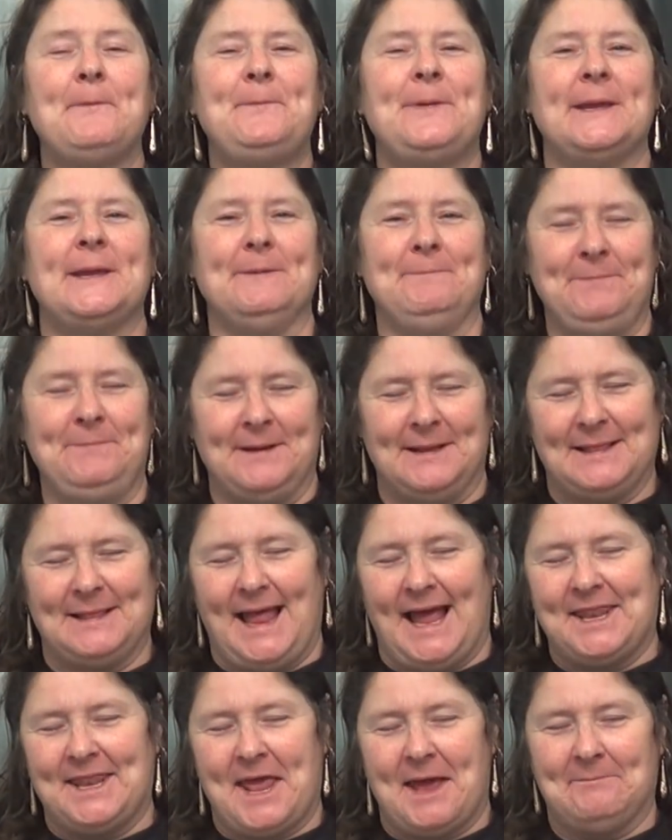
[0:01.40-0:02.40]
people
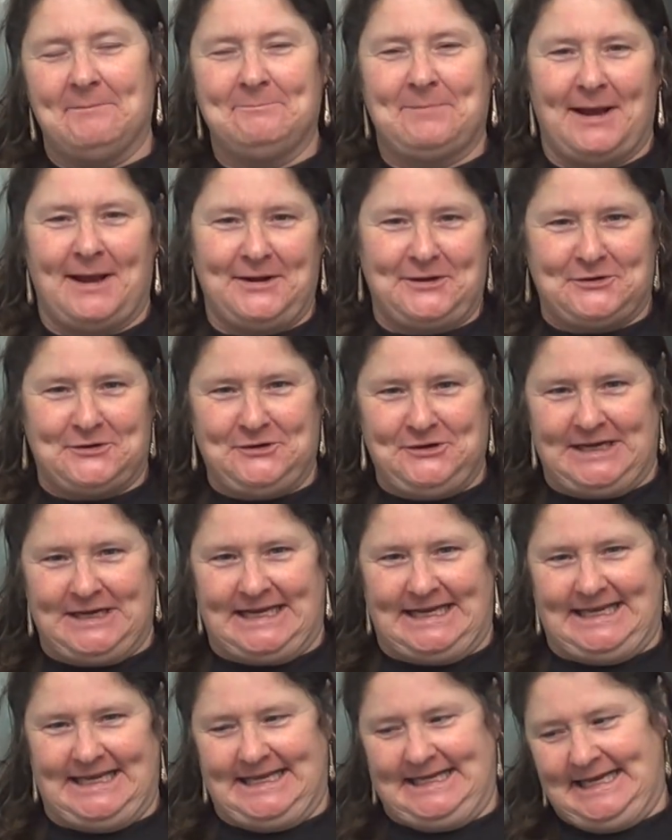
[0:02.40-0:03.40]
and I'm back
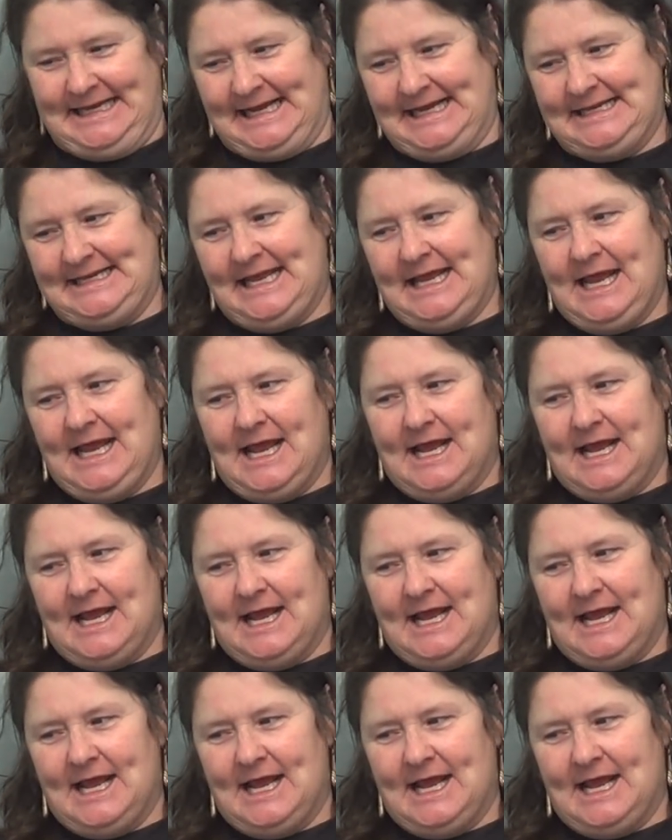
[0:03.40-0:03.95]
cooking again